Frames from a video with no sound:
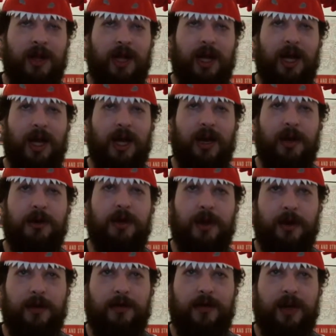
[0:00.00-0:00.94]
I don't
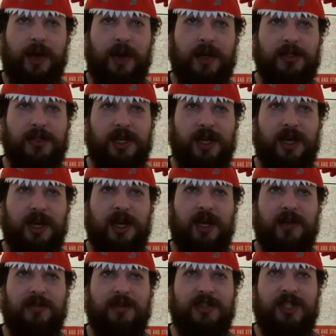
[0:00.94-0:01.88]
know if they're actually going to
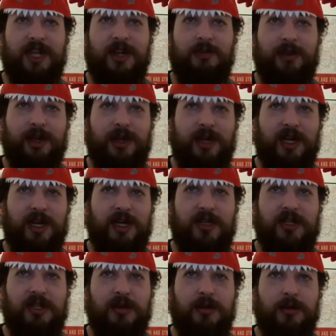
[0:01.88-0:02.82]
give us the ability
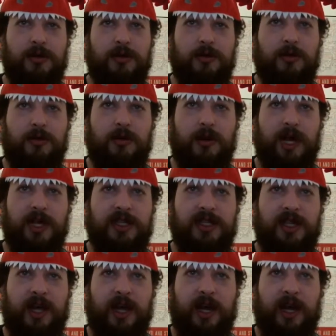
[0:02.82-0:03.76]
to
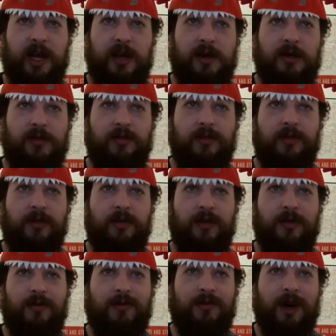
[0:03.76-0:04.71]
assign
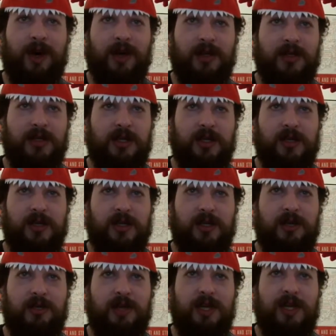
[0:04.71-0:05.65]
voxels to
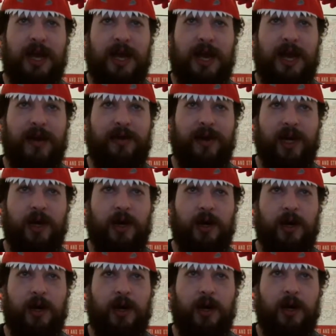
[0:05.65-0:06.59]
be dynamic or
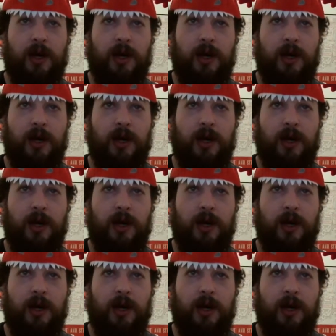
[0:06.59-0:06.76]
not.